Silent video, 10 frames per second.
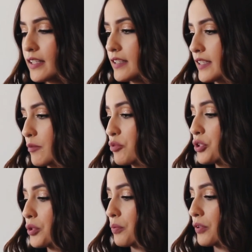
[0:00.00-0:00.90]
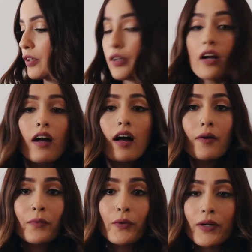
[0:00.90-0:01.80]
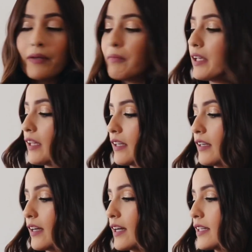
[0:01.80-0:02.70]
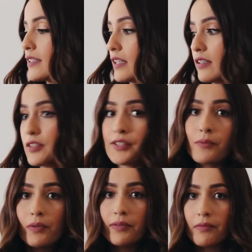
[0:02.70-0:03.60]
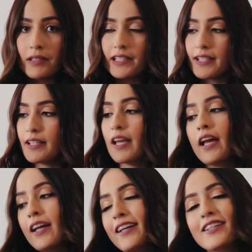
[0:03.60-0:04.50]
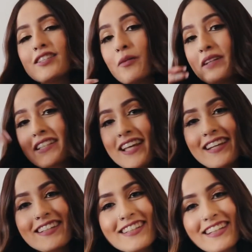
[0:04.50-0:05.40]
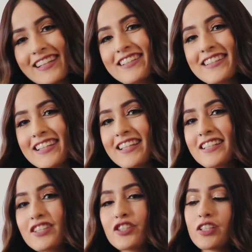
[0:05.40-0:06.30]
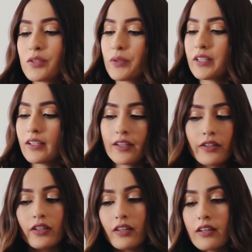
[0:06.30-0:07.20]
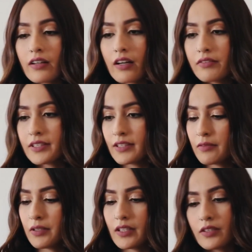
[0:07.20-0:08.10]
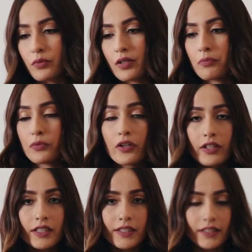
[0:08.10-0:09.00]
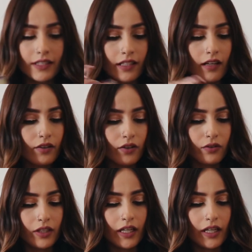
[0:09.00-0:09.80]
It seems super creamy and nice, and it's super pigmented. So I'm excited to use this just with another look, obviously, because what I'm wearing does not go, you guys.